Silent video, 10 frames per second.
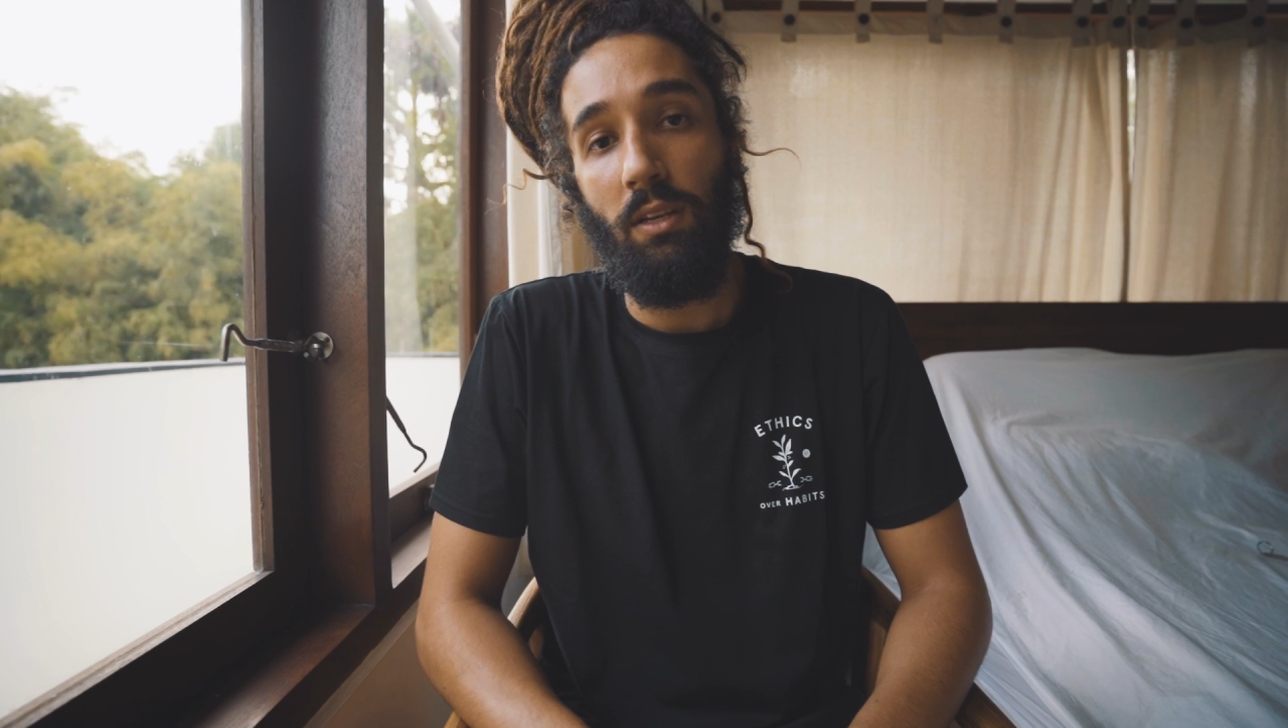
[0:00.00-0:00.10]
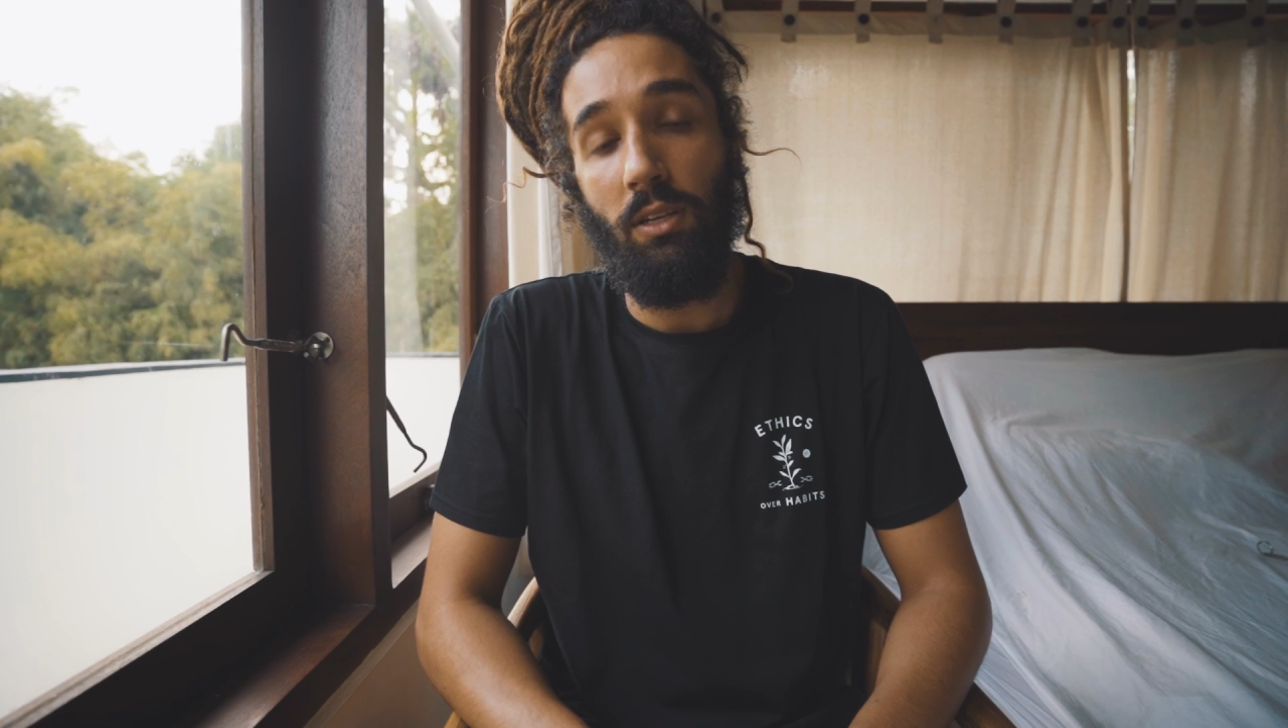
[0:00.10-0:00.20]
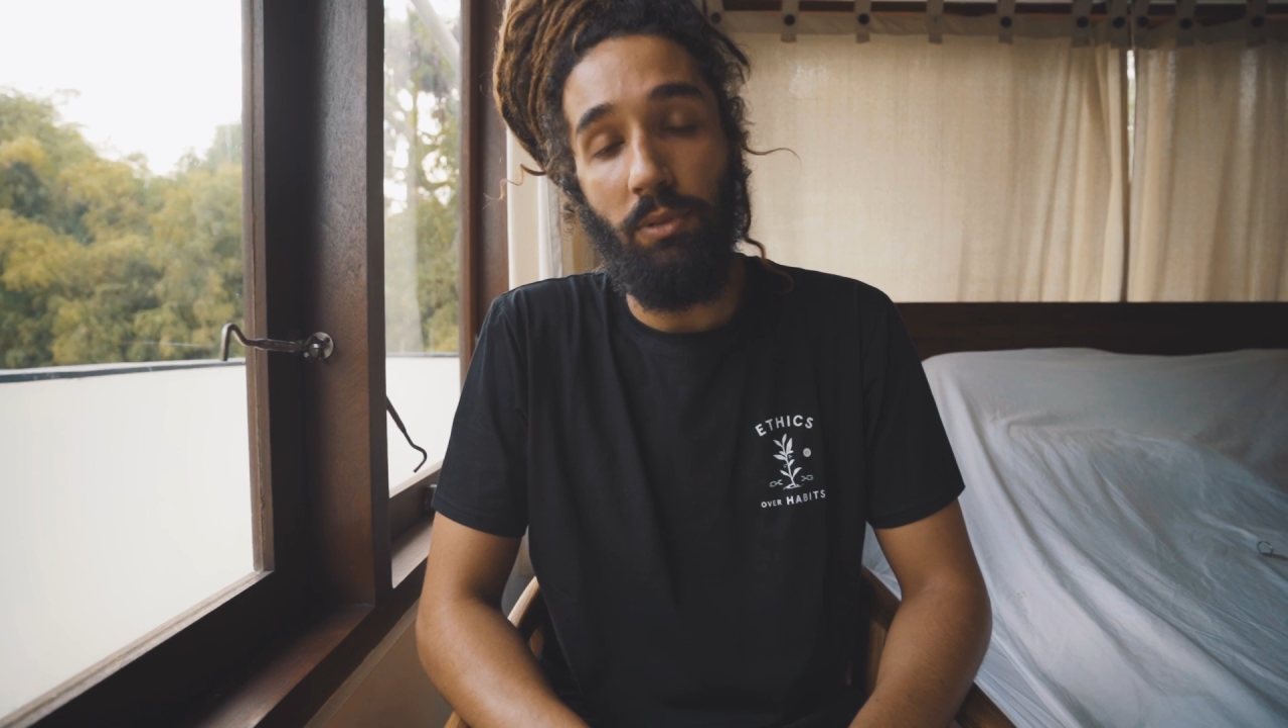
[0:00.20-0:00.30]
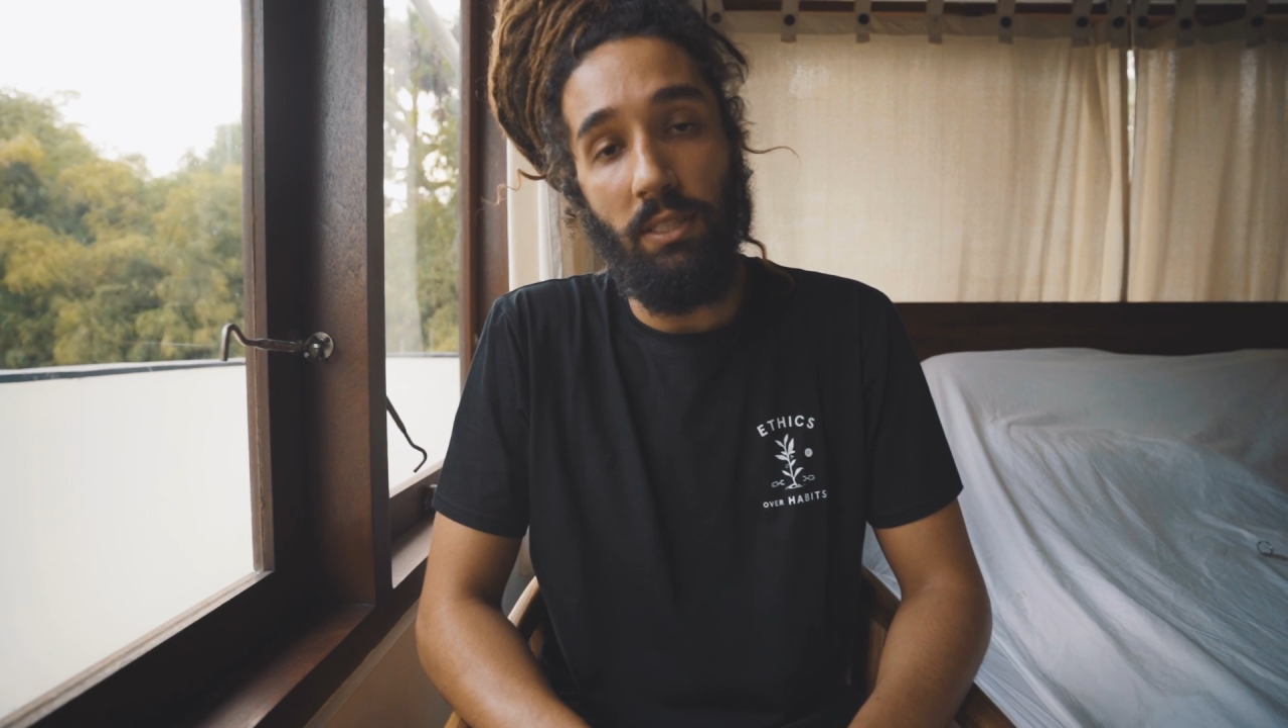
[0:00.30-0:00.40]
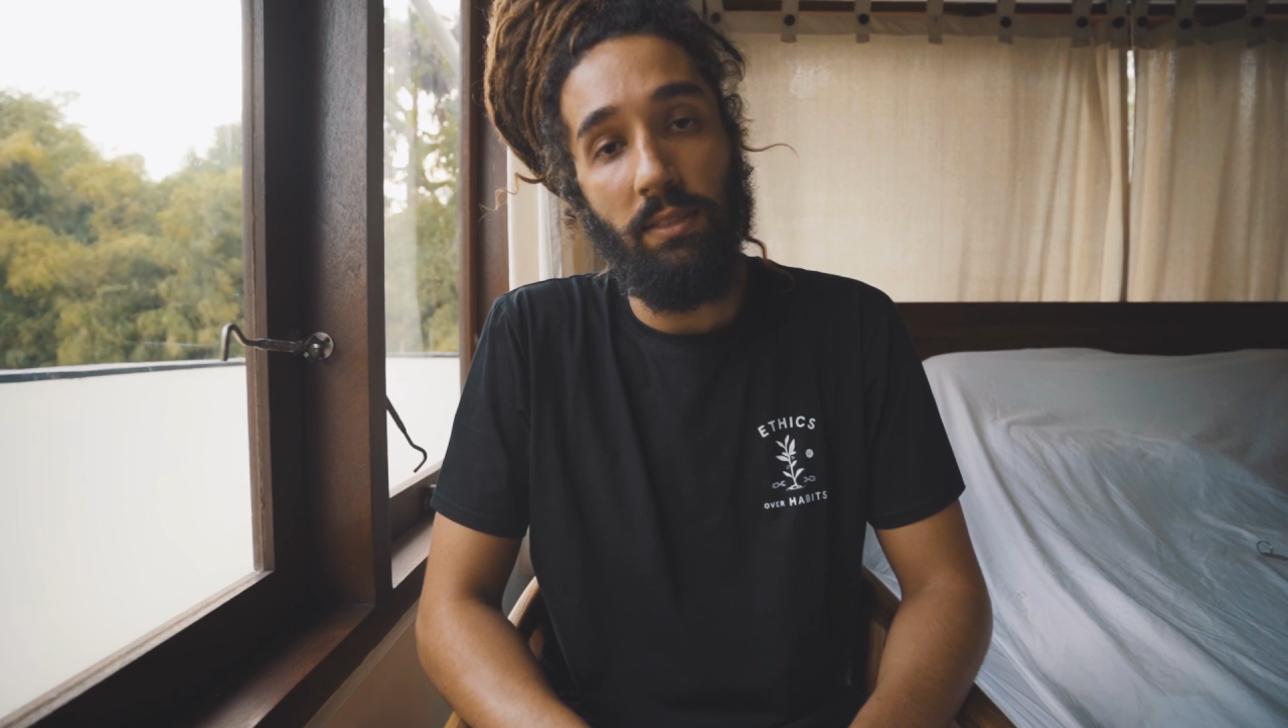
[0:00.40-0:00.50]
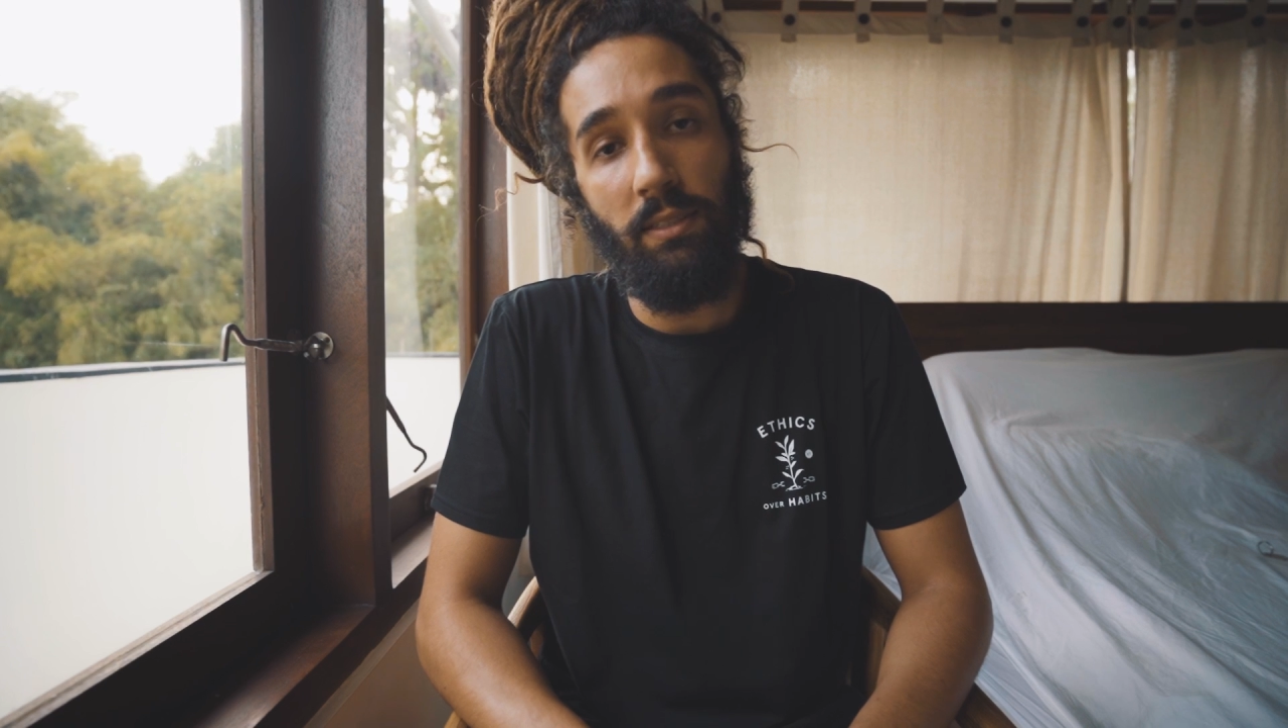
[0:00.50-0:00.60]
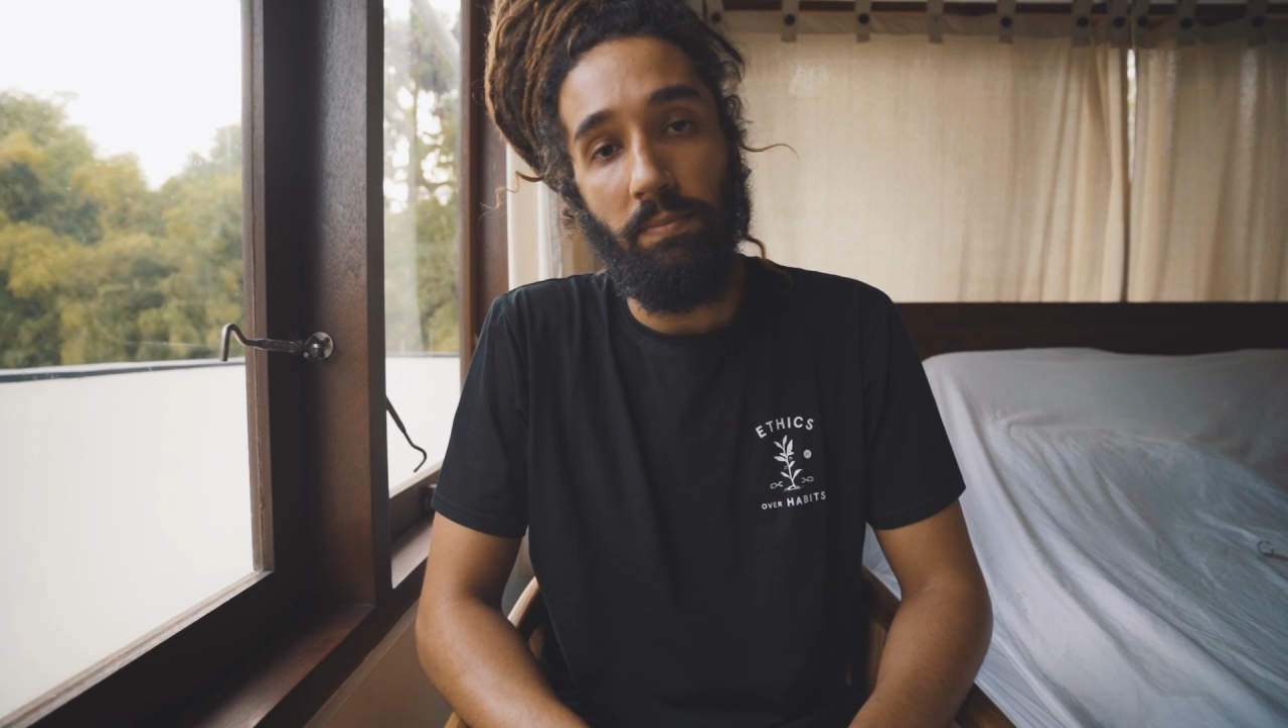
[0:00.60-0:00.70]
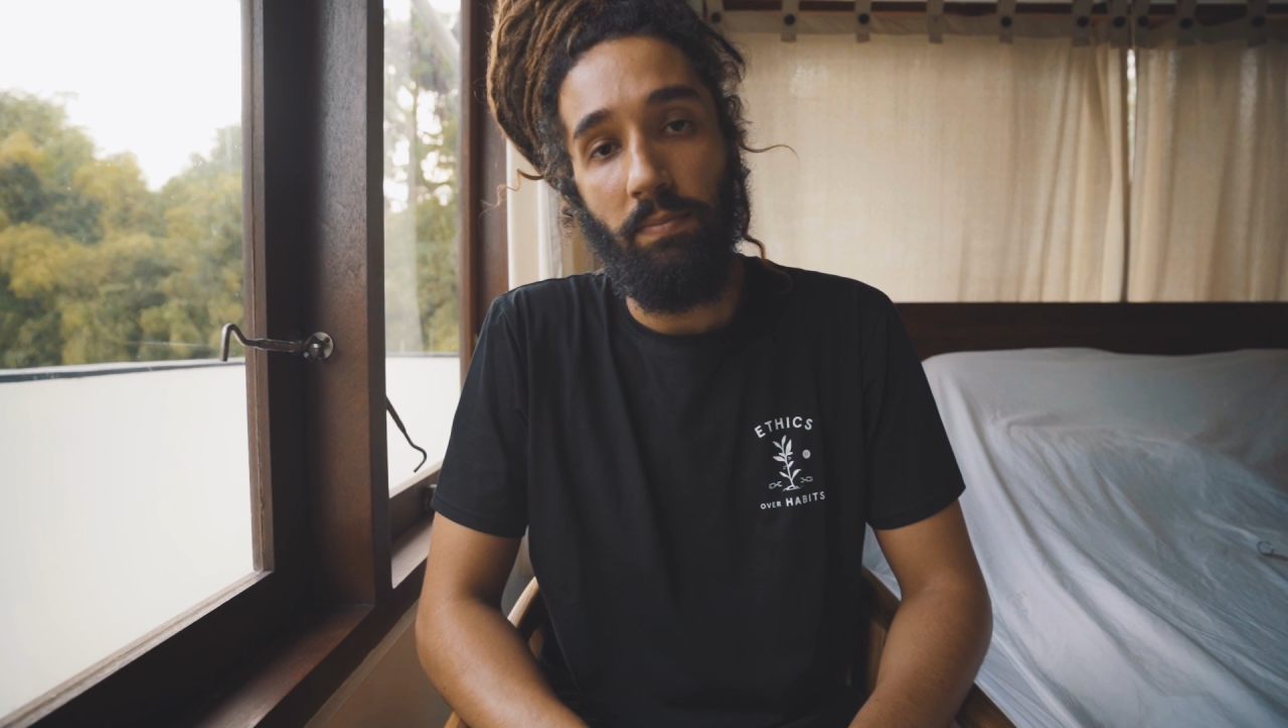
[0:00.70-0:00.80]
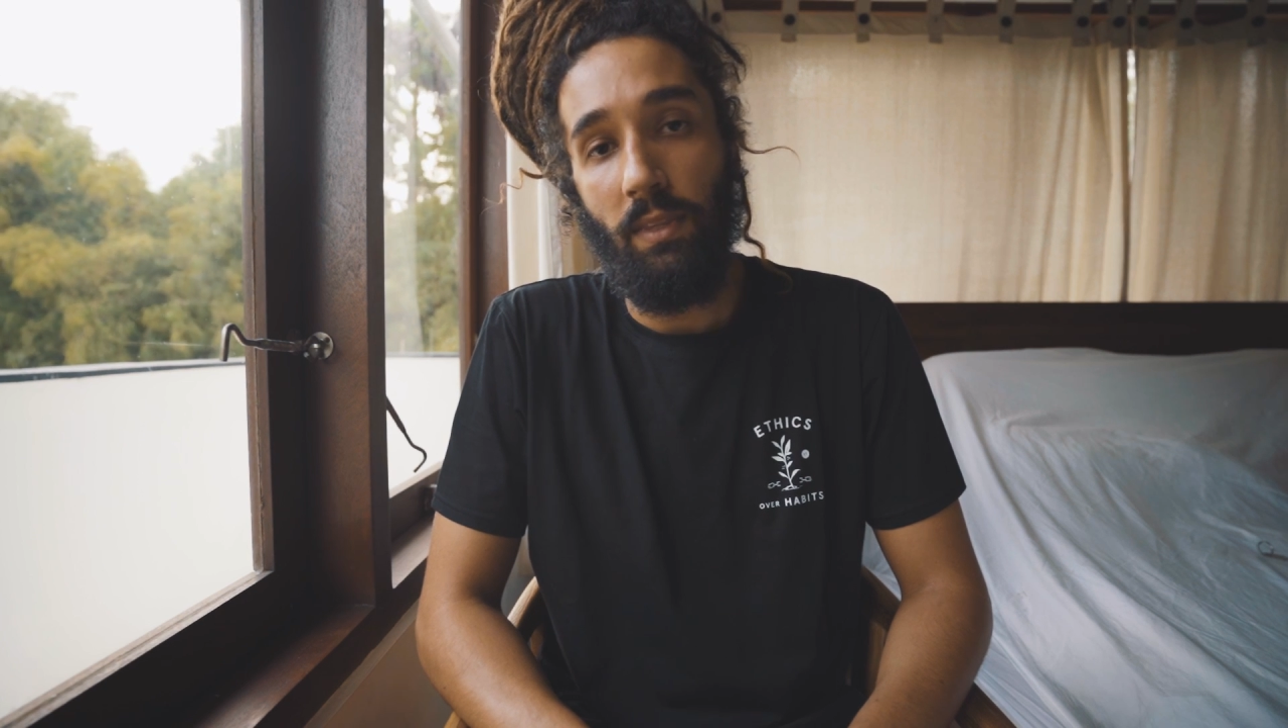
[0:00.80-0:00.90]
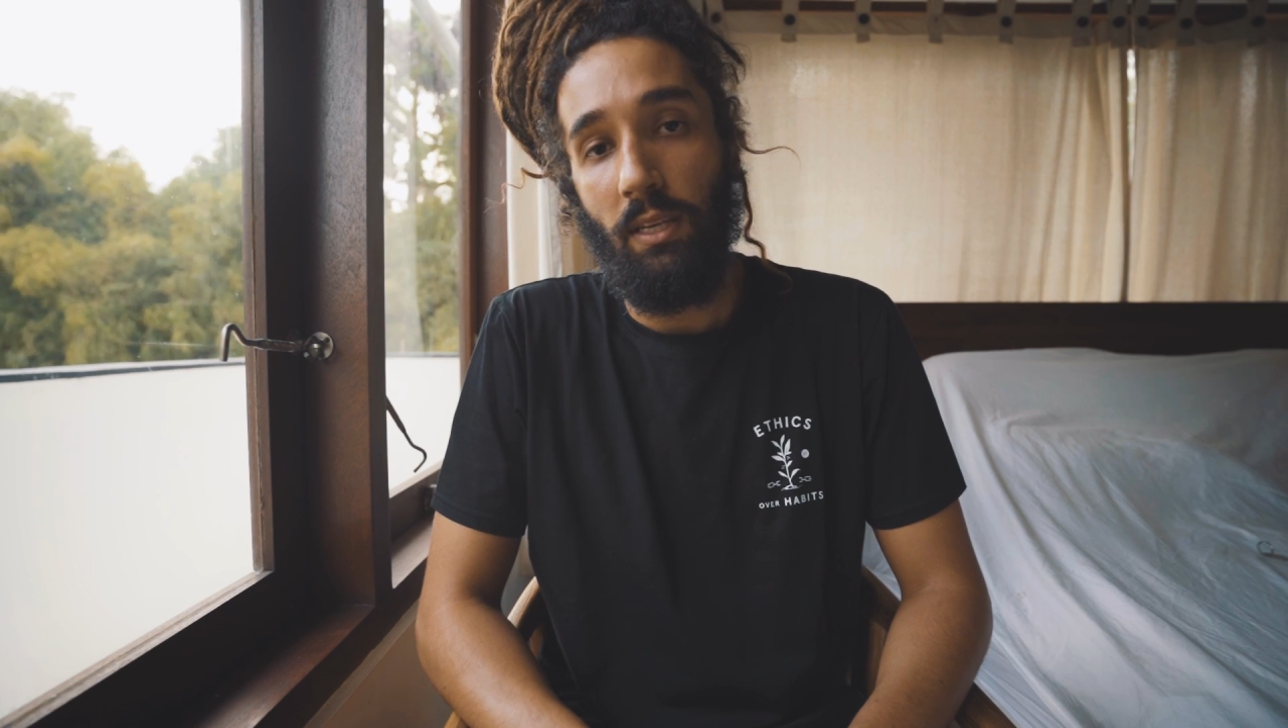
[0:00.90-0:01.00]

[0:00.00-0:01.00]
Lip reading: community.